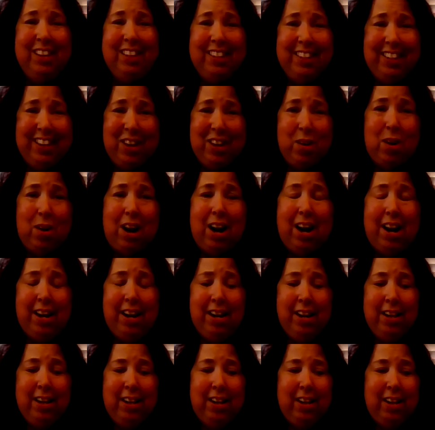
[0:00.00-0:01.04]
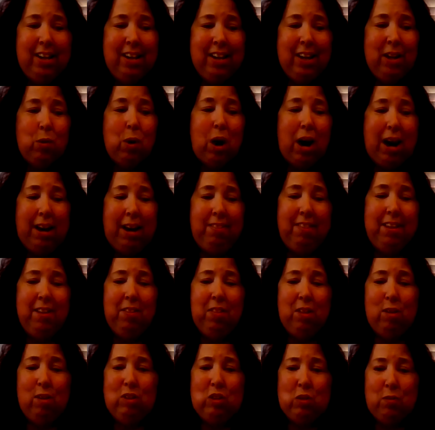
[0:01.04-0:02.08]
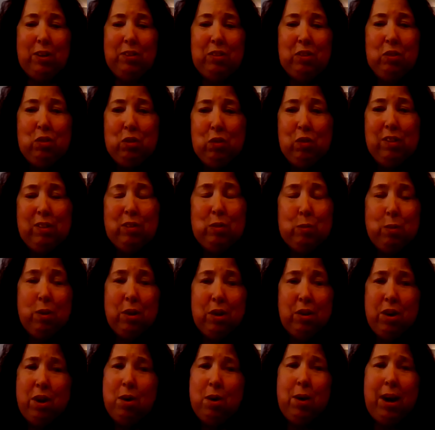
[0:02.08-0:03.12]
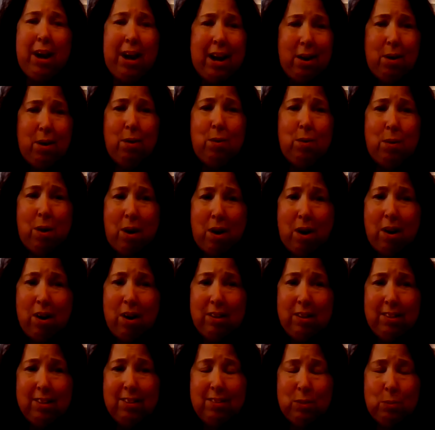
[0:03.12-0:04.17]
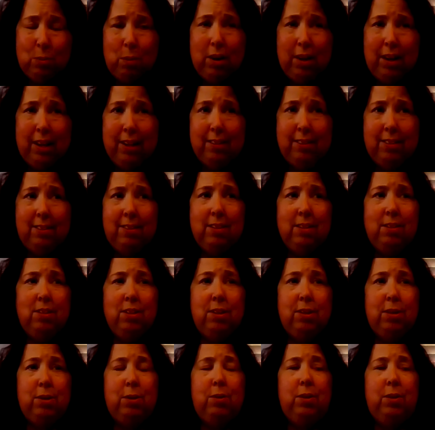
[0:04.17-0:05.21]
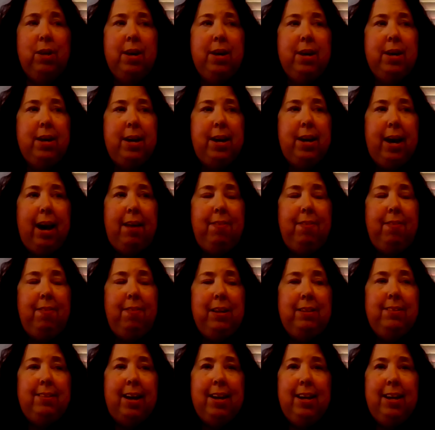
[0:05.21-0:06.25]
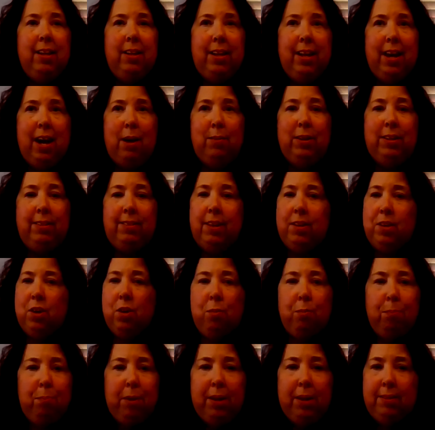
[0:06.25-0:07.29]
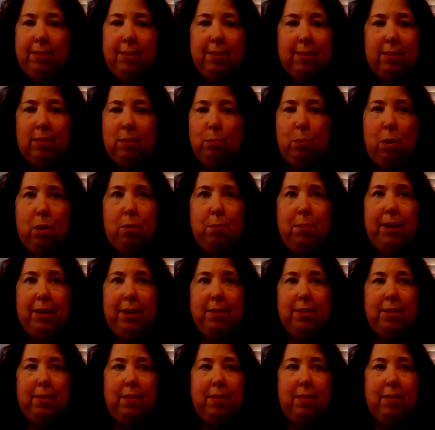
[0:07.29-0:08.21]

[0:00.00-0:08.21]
You know, I think those of us who do this work know how hard this work is to do. And then secondly, I would say don't miss this moment.